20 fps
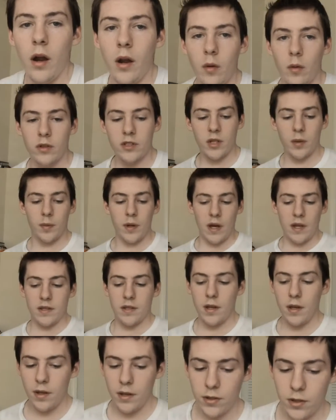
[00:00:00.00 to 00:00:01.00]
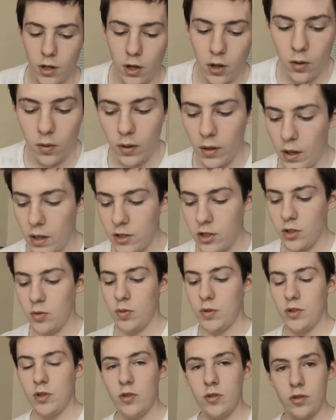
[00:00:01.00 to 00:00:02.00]
alright, what's up guys? So I
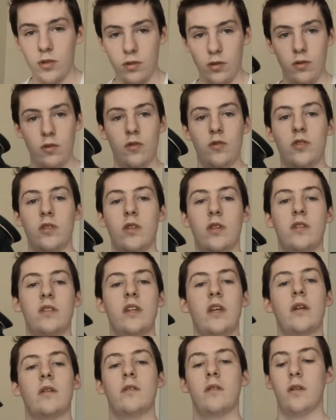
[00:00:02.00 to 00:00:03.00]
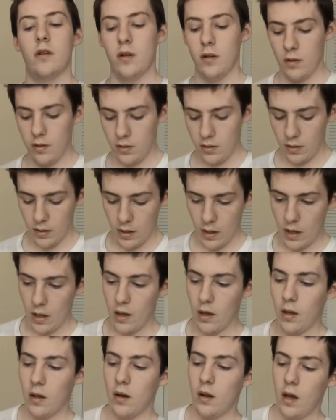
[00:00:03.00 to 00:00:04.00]
just was using the sander,
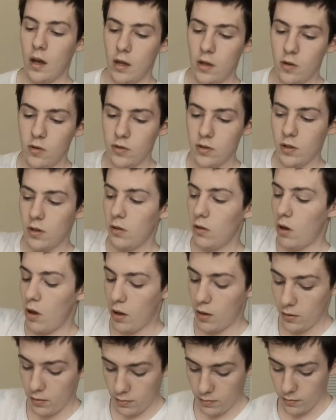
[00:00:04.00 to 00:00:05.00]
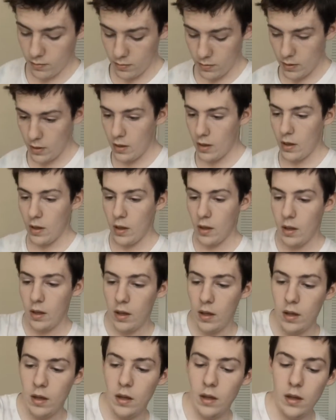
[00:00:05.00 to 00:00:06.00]
and I used it a lot.
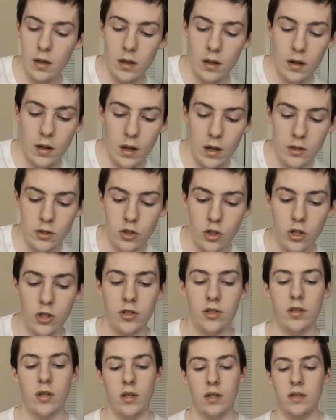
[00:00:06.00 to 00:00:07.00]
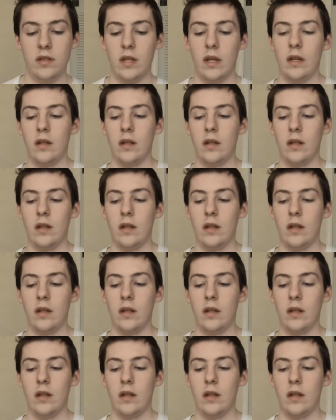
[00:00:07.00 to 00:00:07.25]
And I just